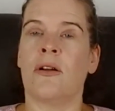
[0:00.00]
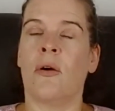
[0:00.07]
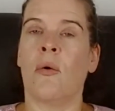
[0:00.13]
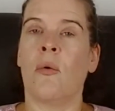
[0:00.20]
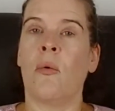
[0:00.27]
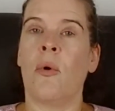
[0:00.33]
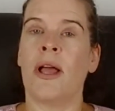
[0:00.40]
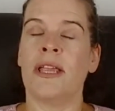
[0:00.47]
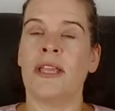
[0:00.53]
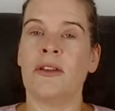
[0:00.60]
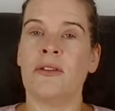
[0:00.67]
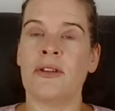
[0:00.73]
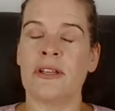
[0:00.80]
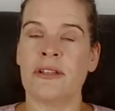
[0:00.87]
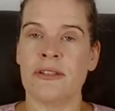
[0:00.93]
What
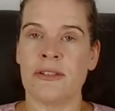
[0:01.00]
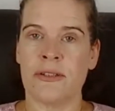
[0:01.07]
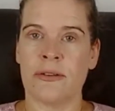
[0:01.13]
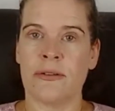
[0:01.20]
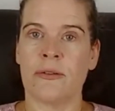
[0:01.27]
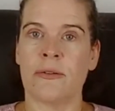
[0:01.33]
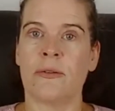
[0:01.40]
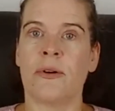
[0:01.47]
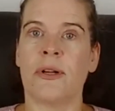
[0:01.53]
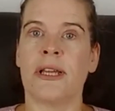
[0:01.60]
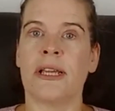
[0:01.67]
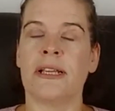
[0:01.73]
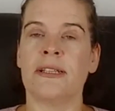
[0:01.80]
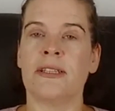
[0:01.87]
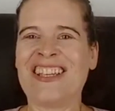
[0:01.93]
you can do
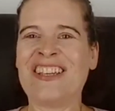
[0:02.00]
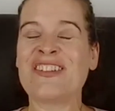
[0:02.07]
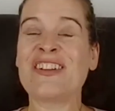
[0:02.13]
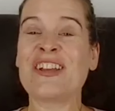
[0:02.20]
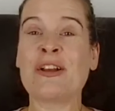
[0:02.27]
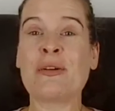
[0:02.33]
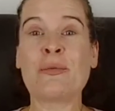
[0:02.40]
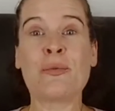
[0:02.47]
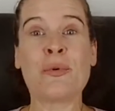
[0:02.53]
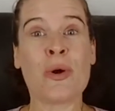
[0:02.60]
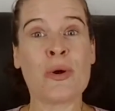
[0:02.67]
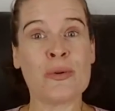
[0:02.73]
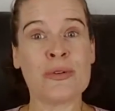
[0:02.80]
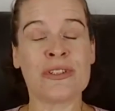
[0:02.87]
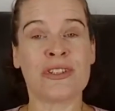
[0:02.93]
is you can
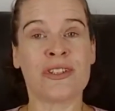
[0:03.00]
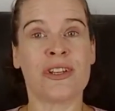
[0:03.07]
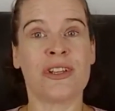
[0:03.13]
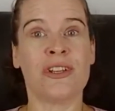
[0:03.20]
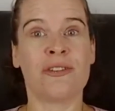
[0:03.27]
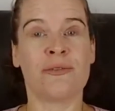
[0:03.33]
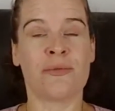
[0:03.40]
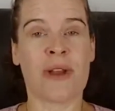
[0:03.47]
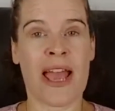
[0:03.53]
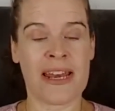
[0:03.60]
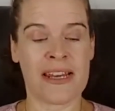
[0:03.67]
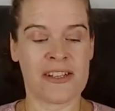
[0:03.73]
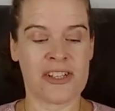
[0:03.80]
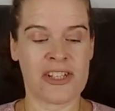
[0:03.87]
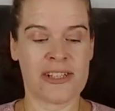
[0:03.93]
roast your
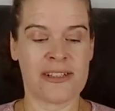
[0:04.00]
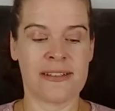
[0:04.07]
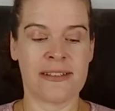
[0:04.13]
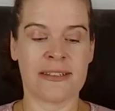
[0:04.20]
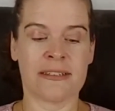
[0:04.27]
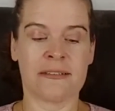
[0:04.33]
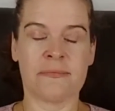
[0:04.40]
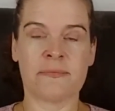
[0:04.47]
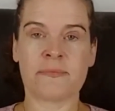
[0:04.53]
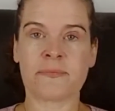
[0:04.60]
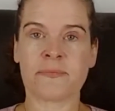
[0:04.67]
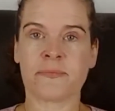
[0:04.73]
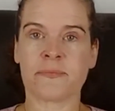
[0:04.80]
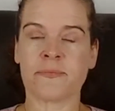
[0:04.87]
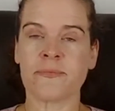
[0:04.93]
radishes,
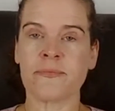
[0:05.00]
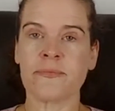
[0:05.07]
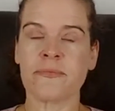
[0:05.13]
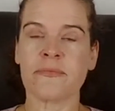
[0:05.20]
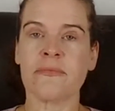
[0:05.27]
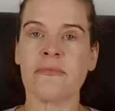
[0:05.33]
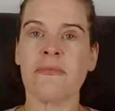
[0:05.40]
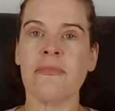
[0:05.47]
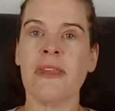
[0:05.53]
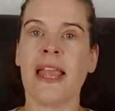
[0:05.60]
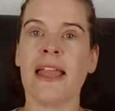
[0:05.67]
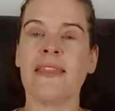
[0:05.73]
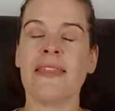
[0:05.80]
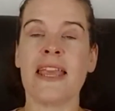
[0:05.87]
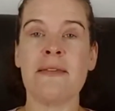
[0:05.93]

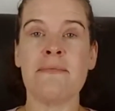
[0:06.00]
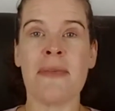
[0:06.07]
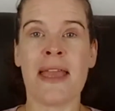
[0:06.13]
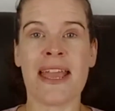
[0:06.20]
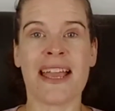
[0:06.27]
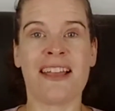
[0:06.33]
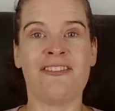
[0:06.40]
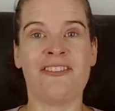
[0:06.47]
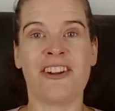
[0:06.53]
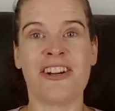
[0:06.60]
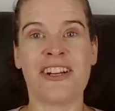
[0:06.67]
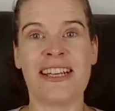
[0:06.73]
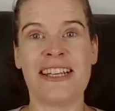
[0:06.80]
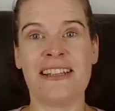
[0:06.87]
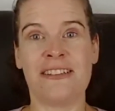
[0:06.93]
and they make a
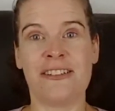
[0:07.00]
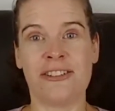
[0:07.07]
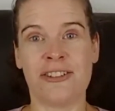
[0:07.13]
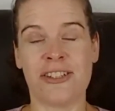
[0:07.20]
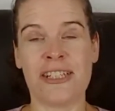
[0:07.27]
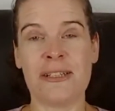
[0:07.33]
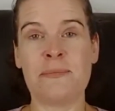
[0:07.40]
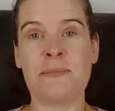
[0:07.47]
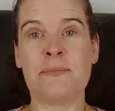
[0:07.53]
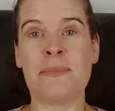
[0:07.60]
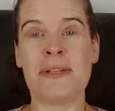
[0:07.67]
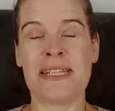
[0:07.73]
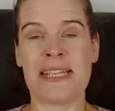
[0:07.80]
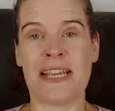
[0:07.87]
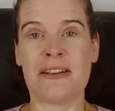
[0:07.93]
very good
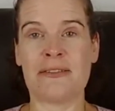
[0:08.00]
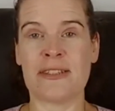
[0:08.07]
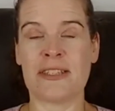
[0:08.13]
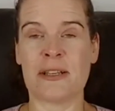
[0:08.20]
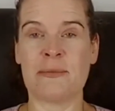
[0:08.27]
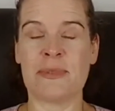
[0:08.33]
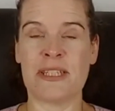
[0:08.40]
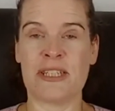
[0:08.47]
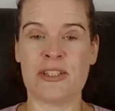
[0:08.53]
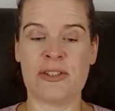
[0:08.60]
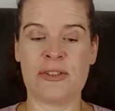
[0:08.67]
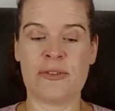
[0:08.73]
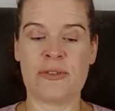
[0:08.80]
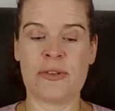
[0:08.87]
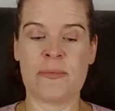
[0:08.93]
potato
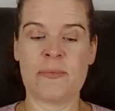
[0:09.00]
substitute.